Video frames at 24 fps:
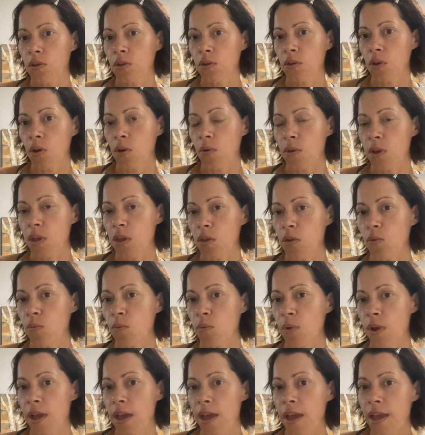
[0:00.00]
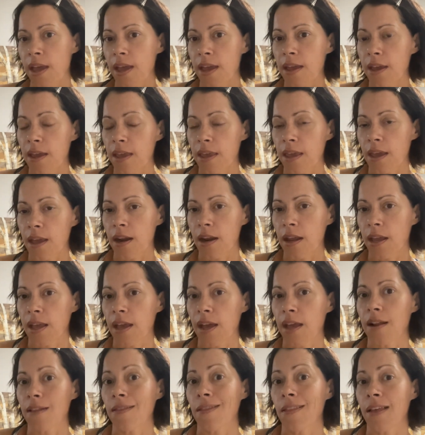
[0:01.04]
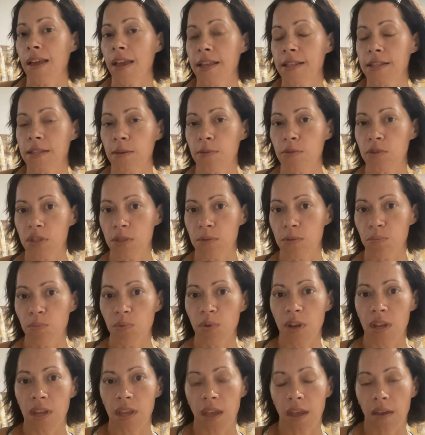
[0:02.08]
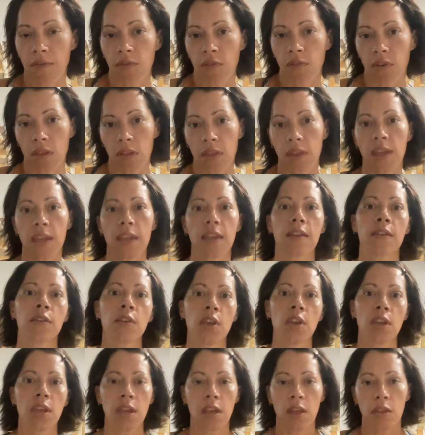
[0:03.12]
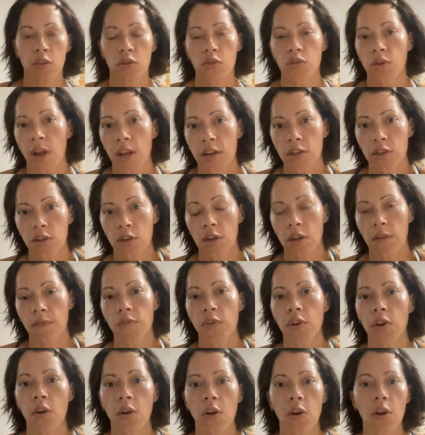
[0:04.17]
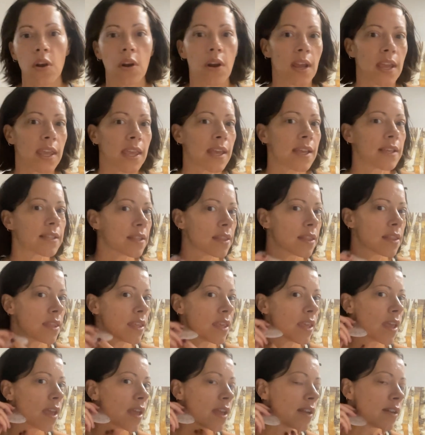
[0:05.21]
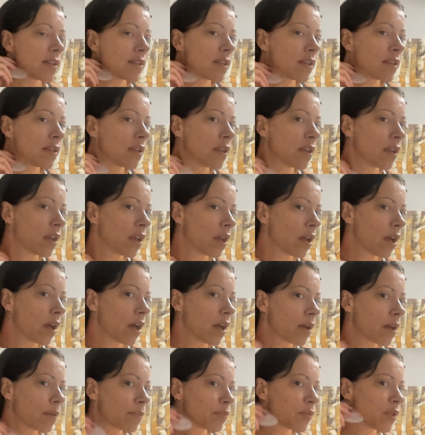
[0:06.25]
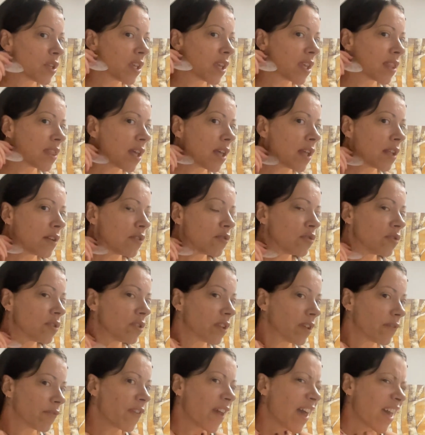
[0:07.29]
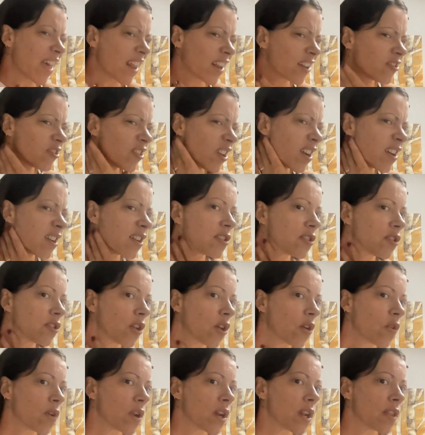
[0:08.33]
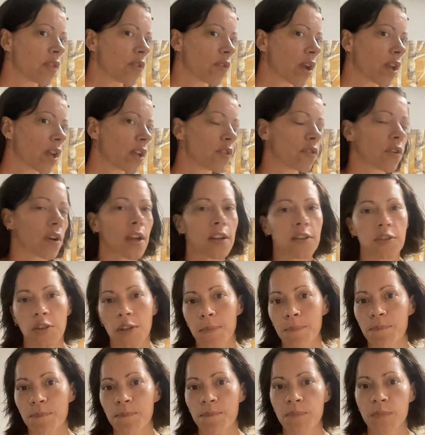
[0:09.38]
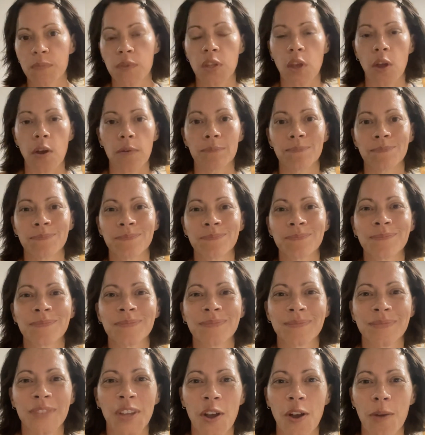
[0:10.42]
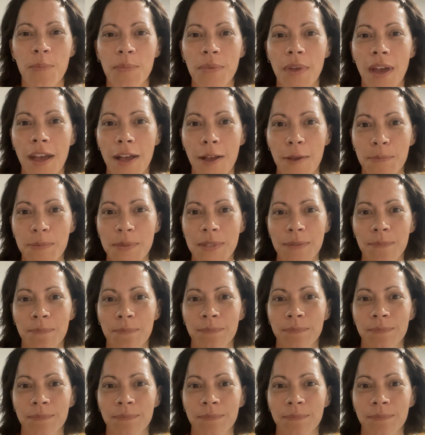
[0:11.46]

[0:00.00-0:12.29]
Go either way. Again, I kind of like to just bring everything in the direction of your heart, I guess, at the end, to get that lymphatic drainage going in the right direction. So, hope that helps.